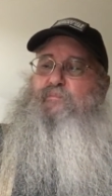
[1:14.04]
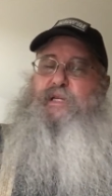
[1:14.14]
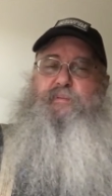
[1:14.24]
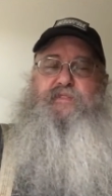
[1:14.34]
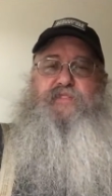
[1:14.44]

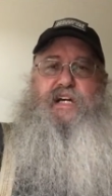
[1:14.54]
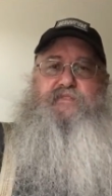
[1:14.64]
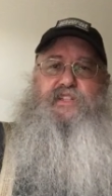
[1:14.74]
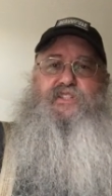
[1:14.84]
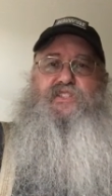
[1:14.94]
maybe
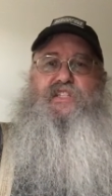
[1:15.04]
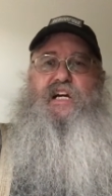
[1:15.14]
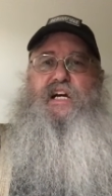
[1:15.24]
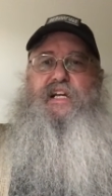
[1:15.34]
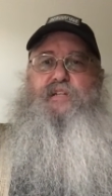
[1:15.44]
5 inches
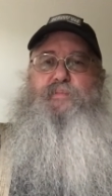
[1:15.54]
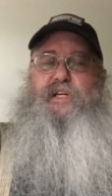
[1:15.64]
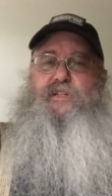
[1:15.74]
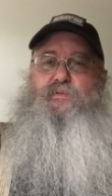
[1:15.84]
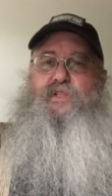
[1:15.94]
high,
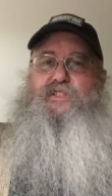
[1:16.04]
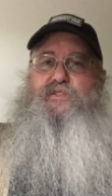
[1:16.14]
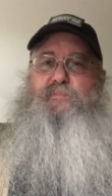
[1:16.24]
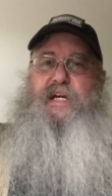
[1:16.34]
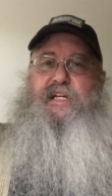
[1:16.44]
depending on
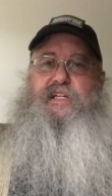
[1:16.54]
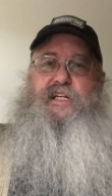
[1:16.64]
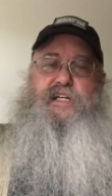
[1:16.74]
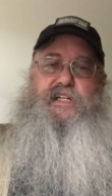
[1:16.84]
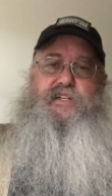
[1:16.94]
which mag you
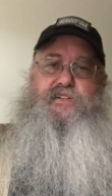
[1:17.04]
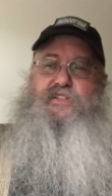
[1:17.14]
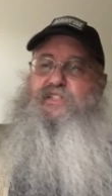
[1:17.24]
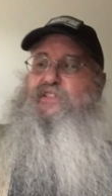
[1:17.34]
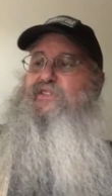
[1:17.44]
got in there, the
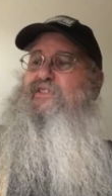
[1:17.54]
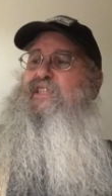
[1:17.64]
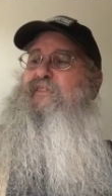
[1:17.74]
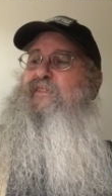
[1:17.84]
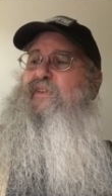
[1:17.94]
6 or
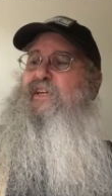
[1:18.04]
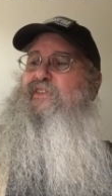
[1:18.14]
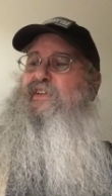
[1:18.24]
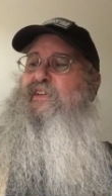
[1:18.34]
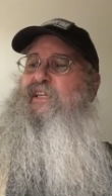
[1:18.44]
7
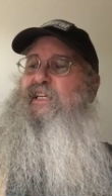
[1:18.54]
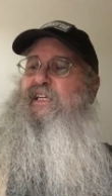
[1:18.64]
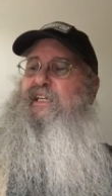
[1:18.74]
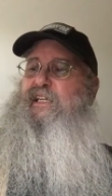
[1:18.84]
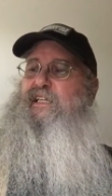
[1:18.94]
rounder.
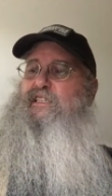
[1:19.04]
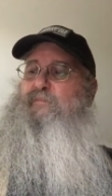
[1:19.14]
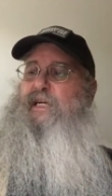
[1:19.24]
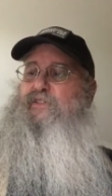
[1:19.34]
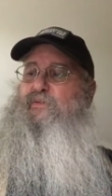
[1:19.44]
It's
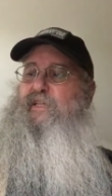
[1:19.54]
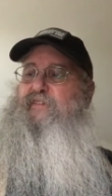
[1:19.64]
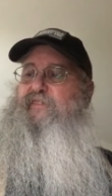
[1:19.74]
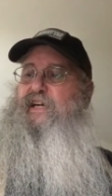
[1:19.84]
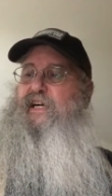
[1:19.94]
about
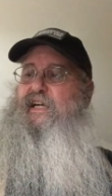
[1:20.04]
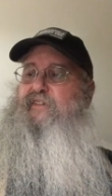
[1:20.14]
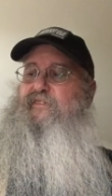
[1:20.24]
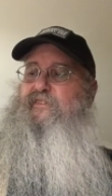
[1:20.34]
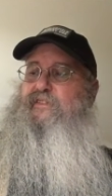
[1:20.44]

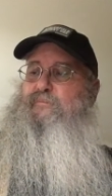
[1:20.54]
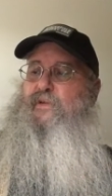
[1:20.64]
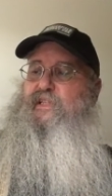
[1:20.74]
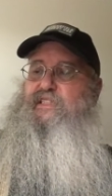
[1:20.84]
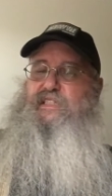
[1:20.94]

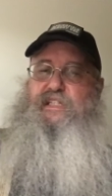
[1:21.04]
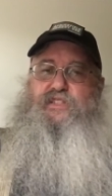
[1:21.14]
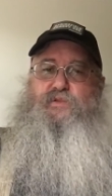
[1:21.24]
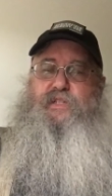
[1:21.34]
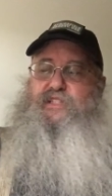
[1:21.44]

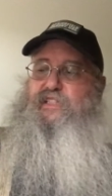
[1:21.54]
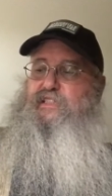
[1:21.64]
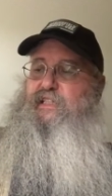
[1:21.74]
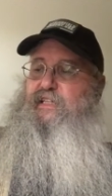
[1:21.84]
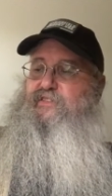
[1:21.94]
25.6,
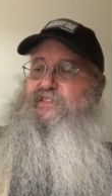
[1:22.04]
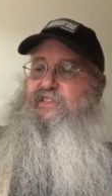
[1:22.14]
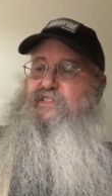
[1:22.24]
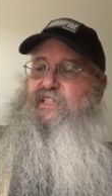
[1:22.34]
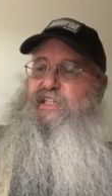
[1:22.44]
26
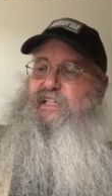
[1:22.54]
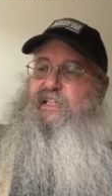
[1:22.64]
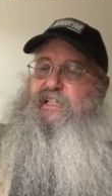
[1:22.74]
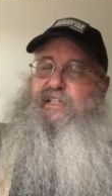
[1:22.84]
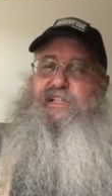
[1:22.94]
ounces,
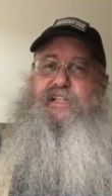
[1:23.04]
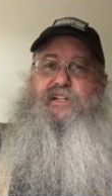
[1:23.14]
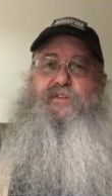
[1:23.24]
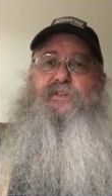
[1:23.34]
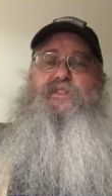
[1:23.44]

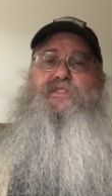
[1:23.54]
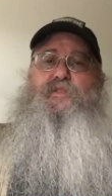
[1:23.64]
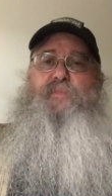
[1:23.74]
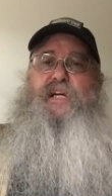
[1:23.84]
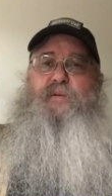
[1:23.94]

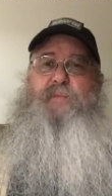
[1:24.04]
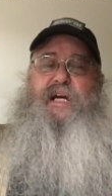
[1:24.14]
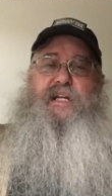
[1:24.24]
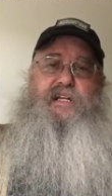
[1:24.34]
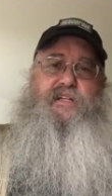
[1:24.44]

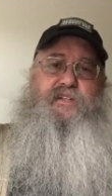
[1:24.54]
semi-automatic,